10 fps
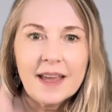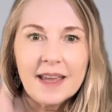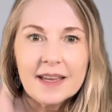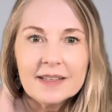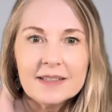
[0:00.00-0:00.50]

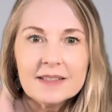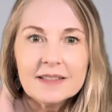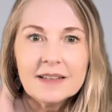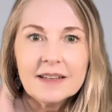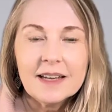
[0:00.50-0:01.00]
And
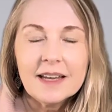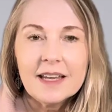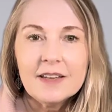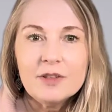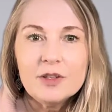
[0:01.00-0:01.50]

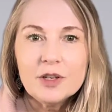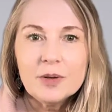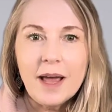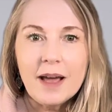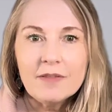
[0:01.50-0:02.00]
if you
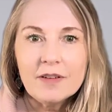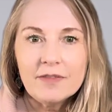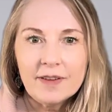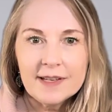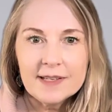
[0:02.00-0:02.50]
don't have a
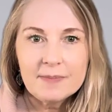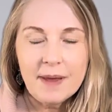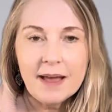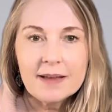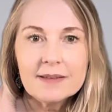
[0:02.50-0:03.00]
face
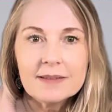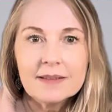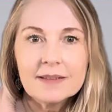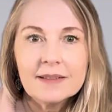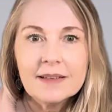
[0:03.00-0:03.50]
mask
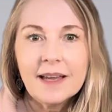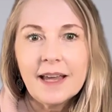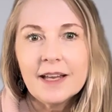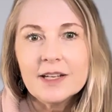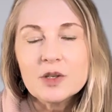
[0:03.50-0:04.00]

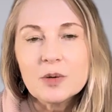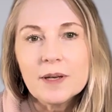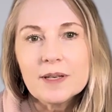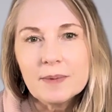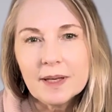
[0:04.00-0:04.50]
and it's
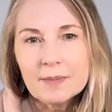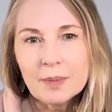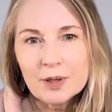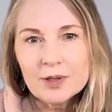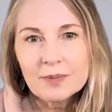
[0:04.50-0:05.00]
going to be in
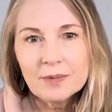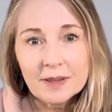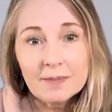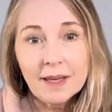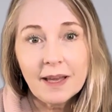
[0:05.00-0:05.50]
person
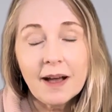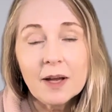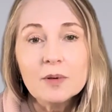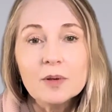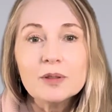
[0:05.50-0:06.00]
with me, I
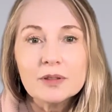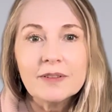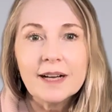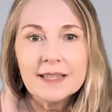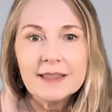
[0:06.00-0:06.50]
will
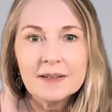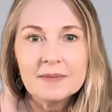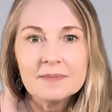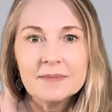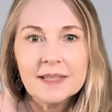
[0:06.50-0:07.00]
provide
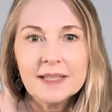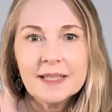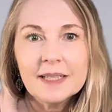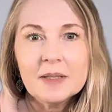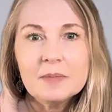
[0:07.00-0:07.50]
them.
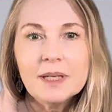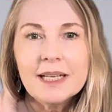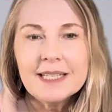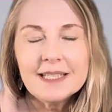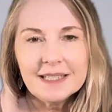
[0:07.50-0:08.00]
But
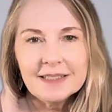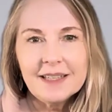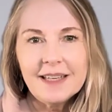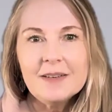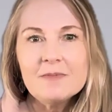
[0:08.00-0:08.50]

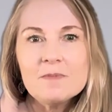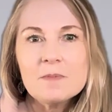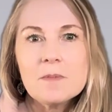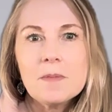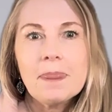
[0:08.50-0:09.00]
ideally,
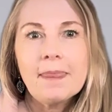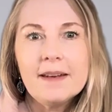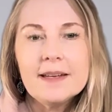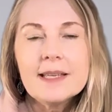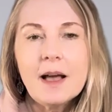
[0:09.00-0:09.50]
it
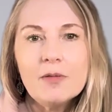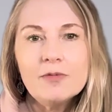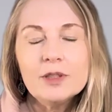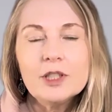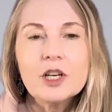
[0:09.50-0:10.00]
is
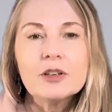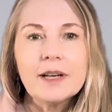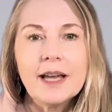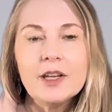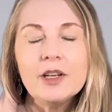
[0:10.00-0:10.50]
helpful to
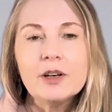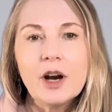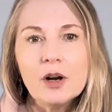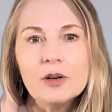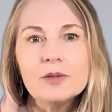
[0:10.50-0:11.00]
create your
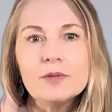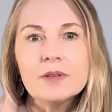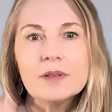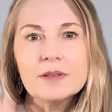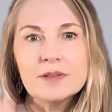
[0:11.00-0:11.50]
own
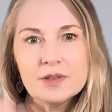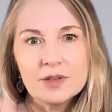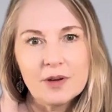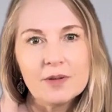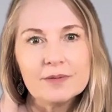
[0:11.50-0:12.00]

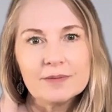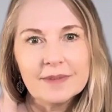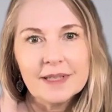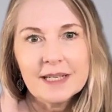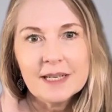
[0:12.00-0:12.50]
zone
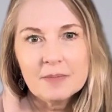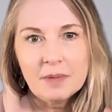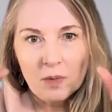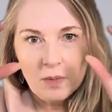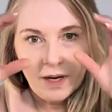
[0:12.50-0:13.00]

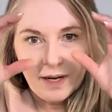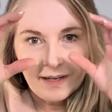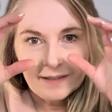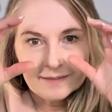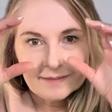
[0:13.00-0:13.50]
by
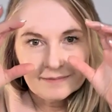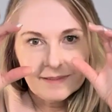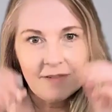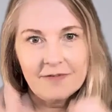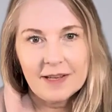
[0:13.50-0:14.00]
wearing
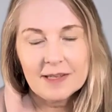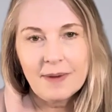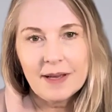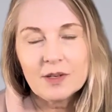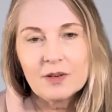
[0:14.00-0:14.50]
a face
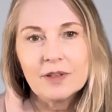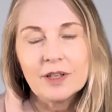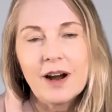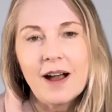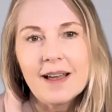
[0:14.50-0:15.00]
mask over
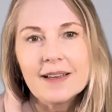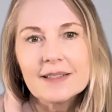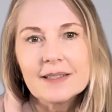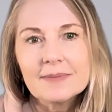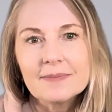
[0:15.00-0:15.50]
your
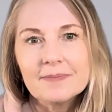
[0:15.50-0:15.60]
eyes.